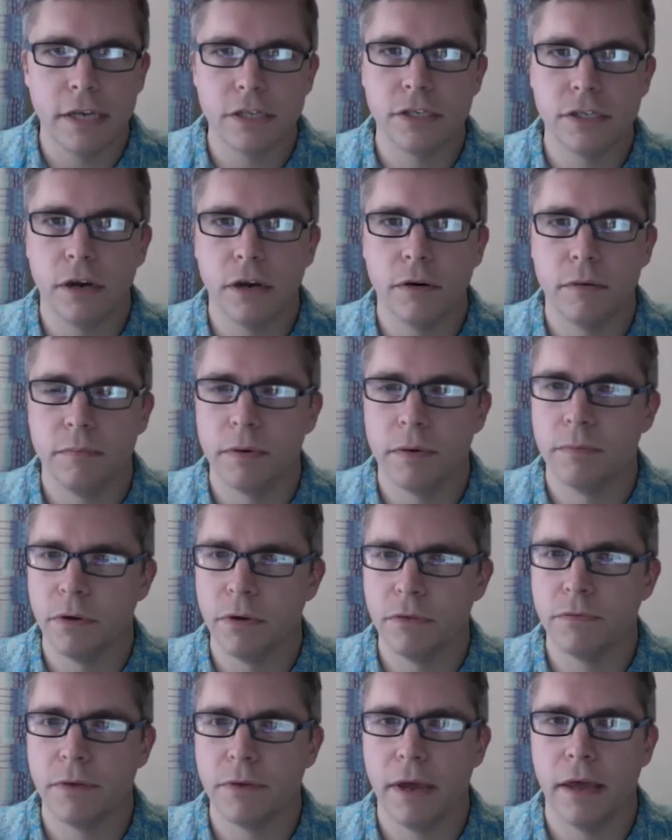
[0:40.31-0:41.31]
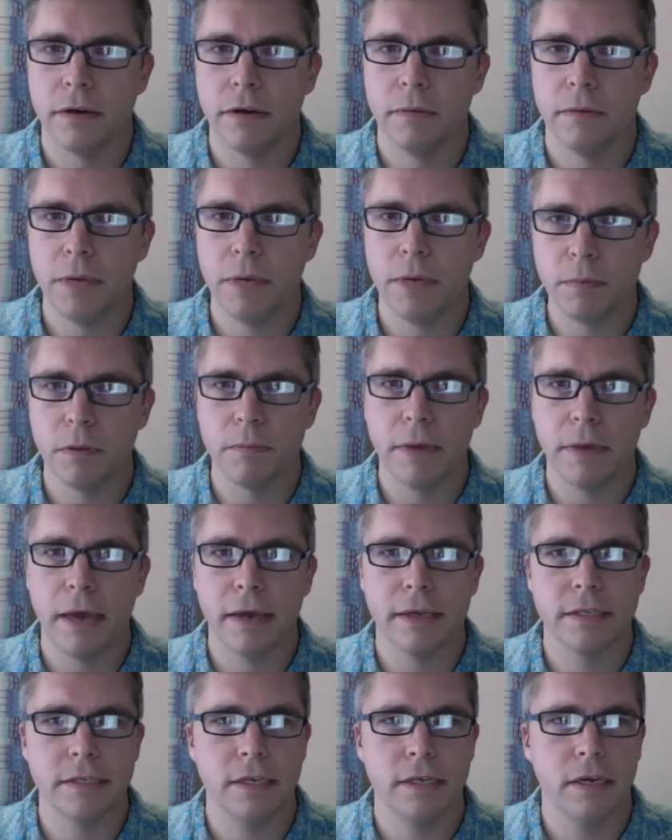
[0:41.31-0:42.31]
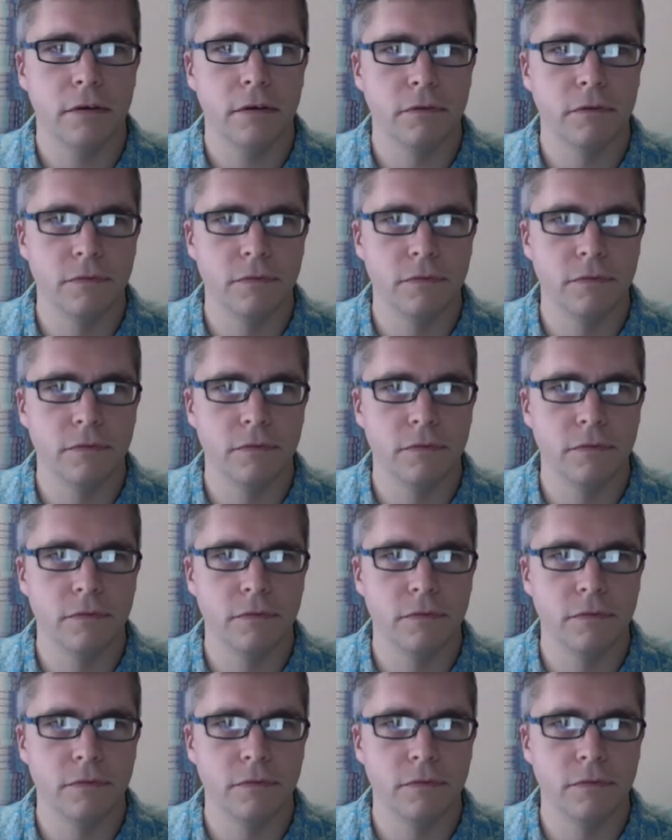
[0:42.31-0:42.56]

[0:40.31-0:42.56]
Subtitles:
Show and been profiled in People magazine,